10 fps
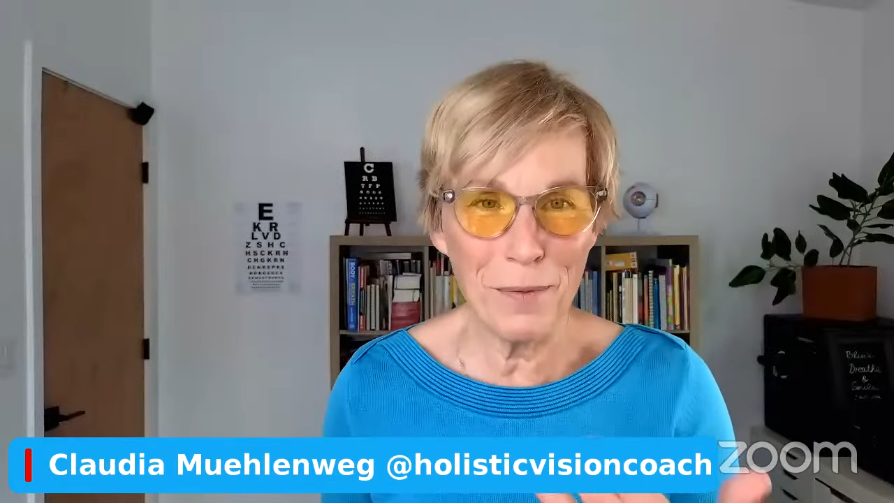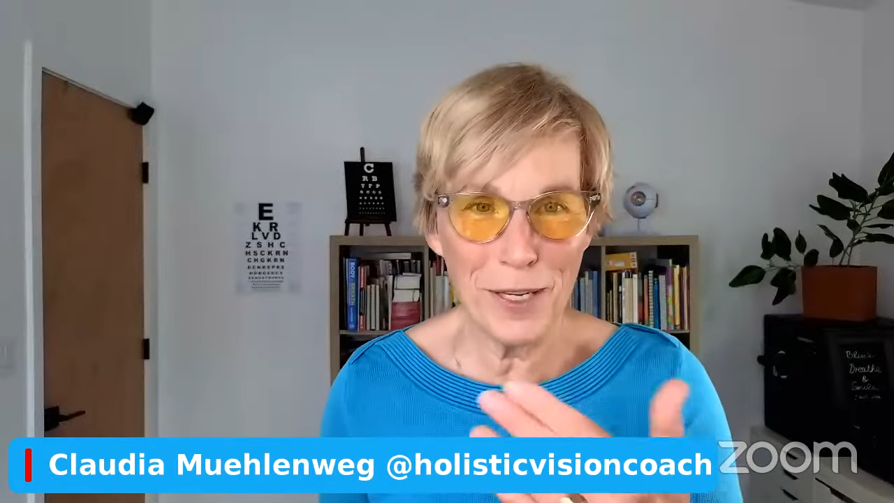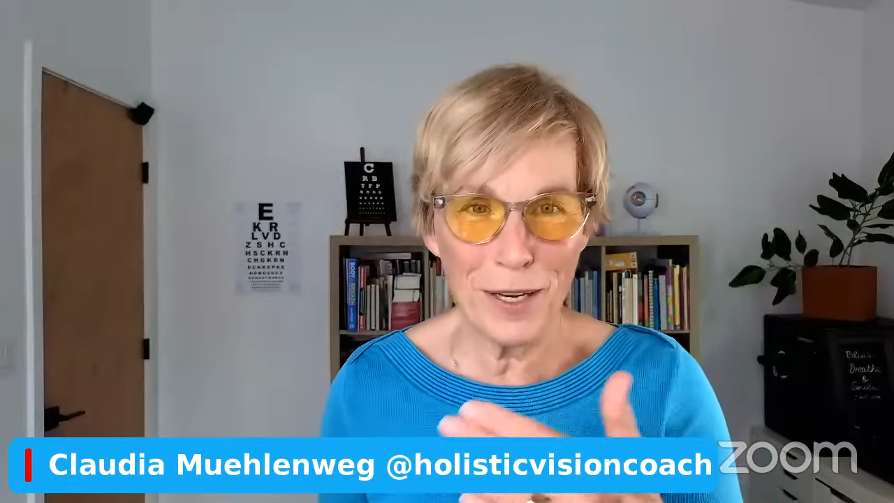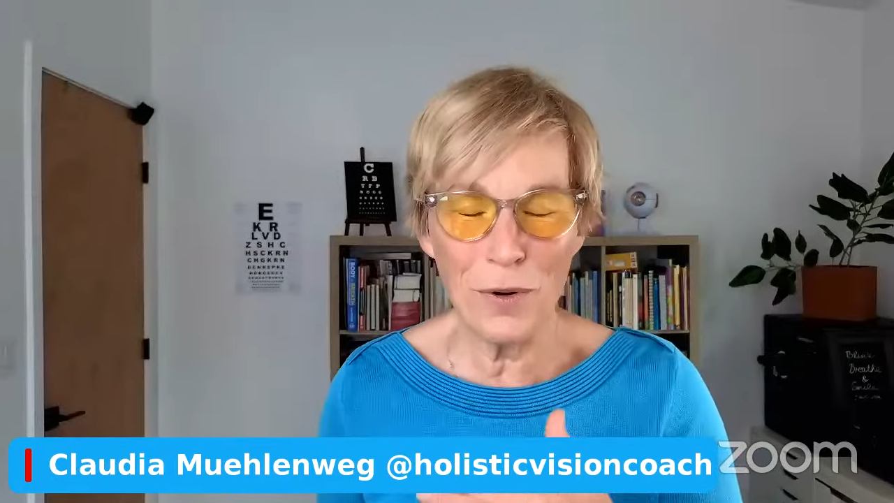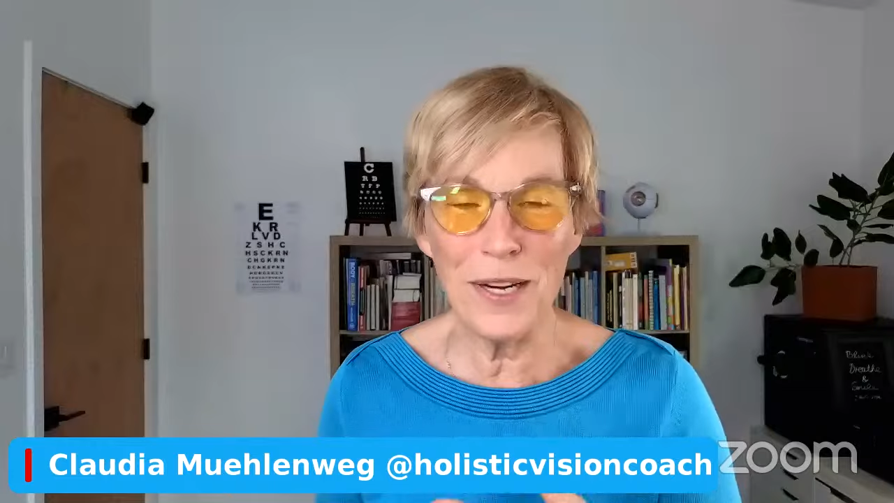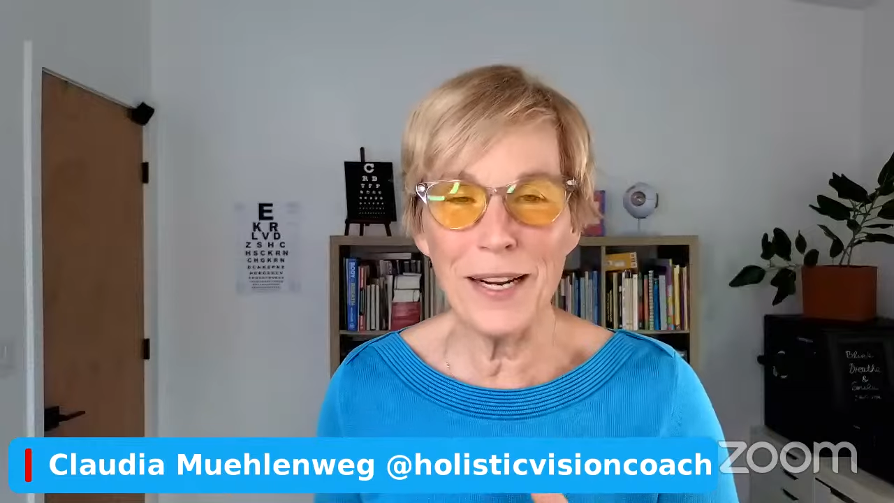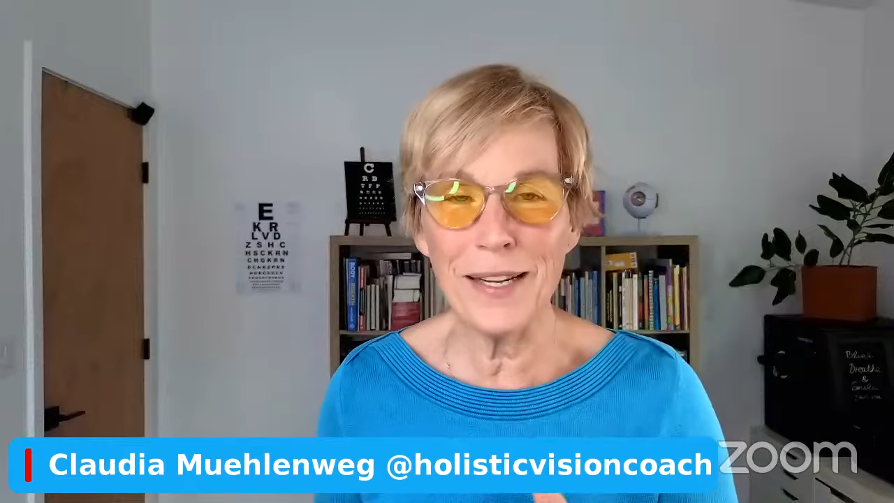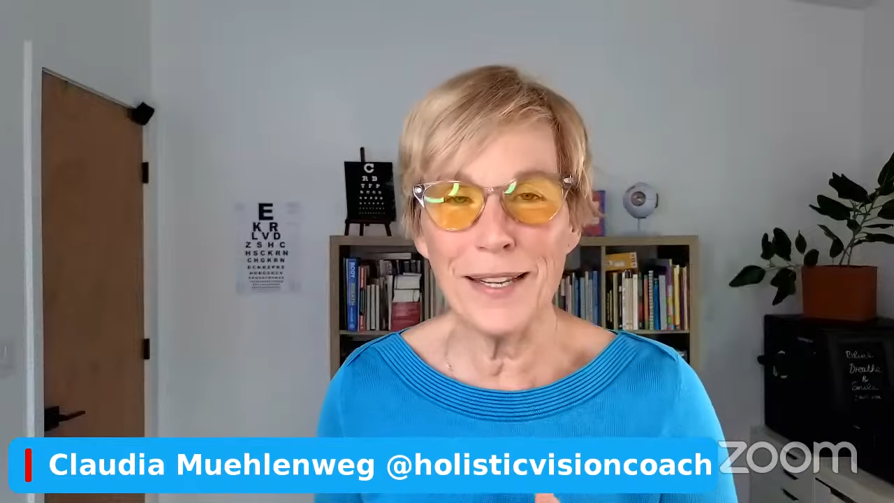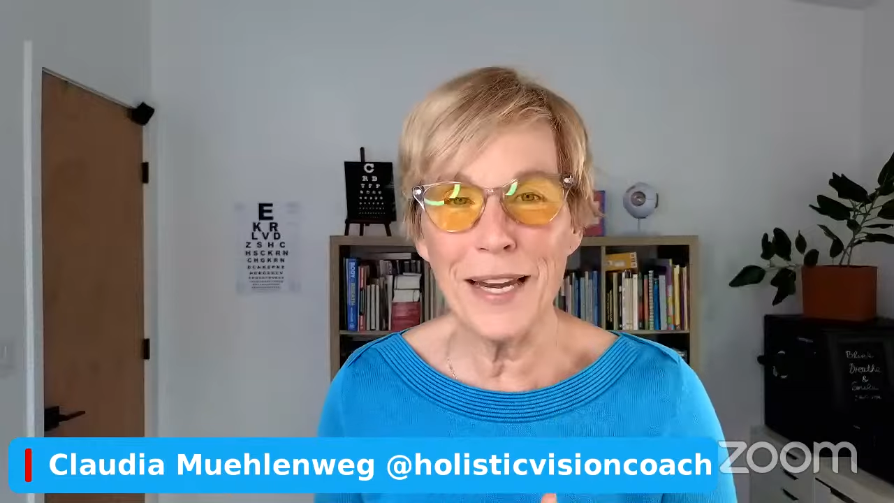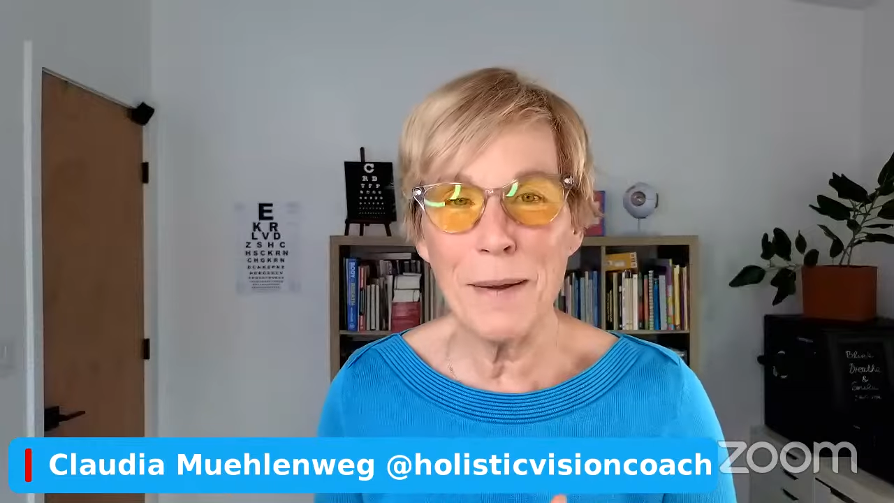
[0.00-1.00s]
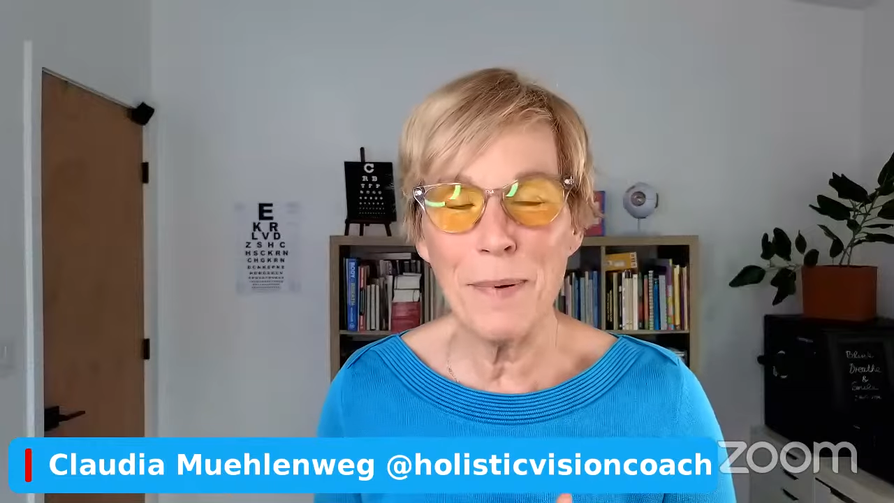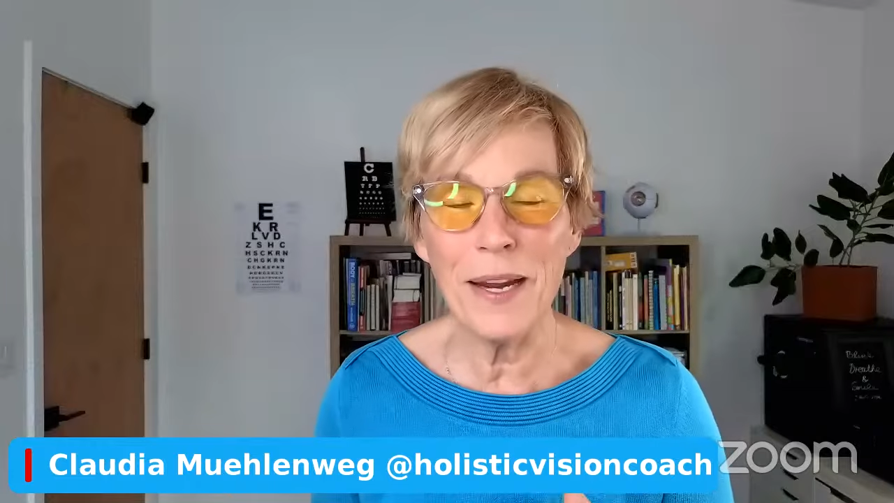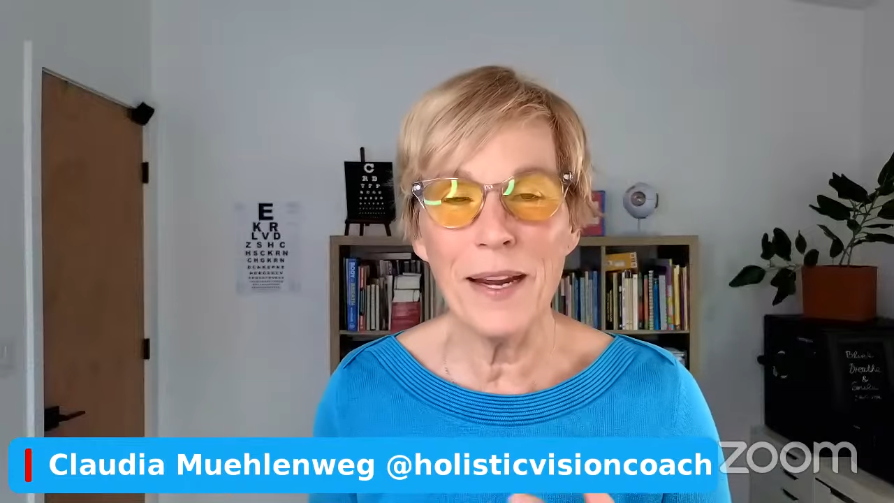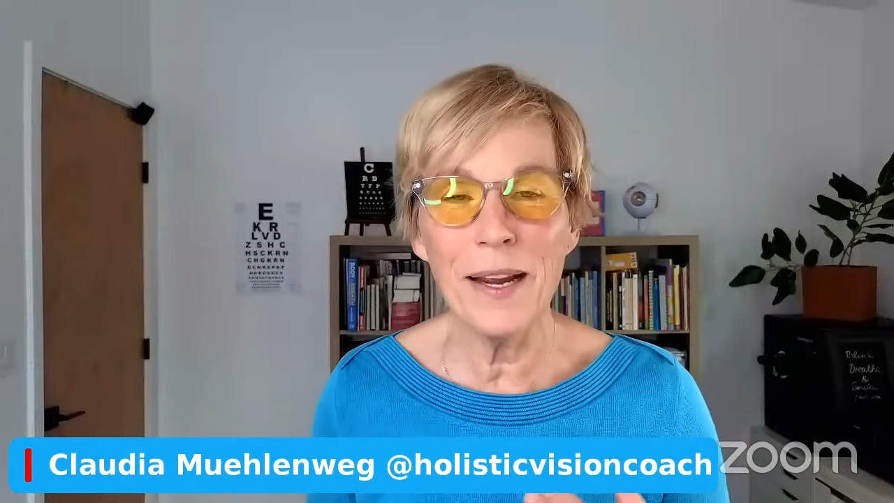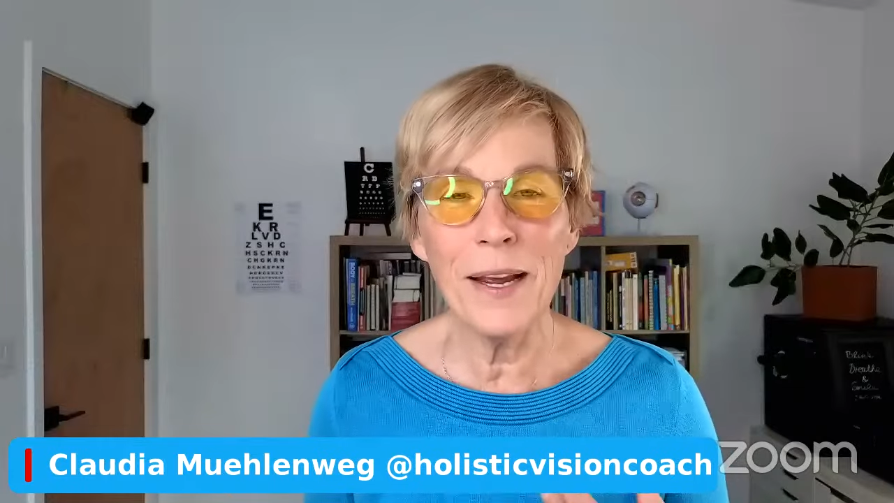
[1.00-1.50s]
that we slowly get
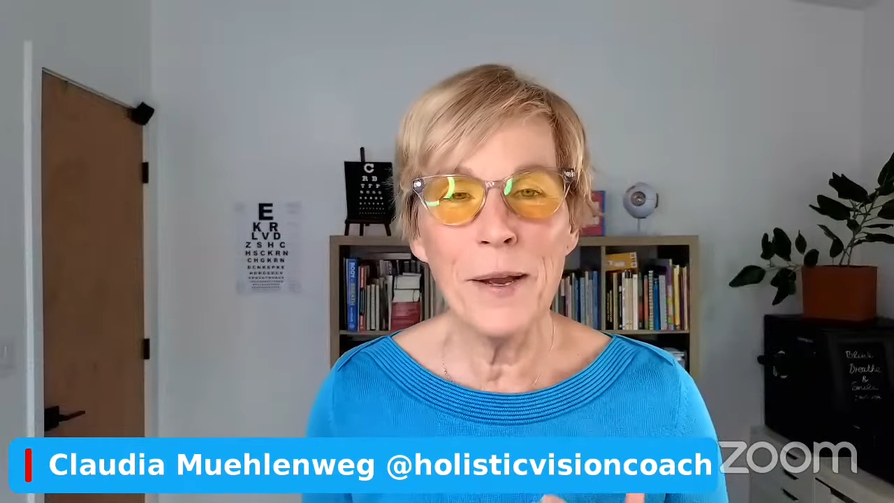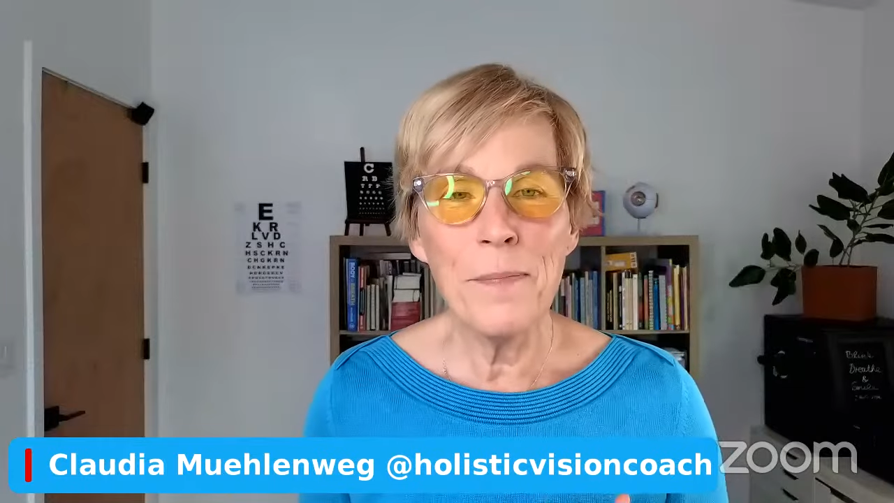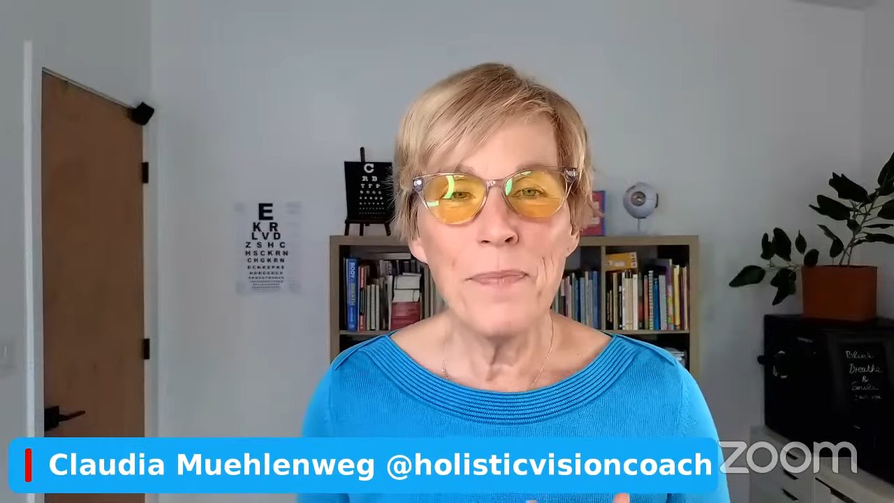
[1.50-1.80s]
sleepy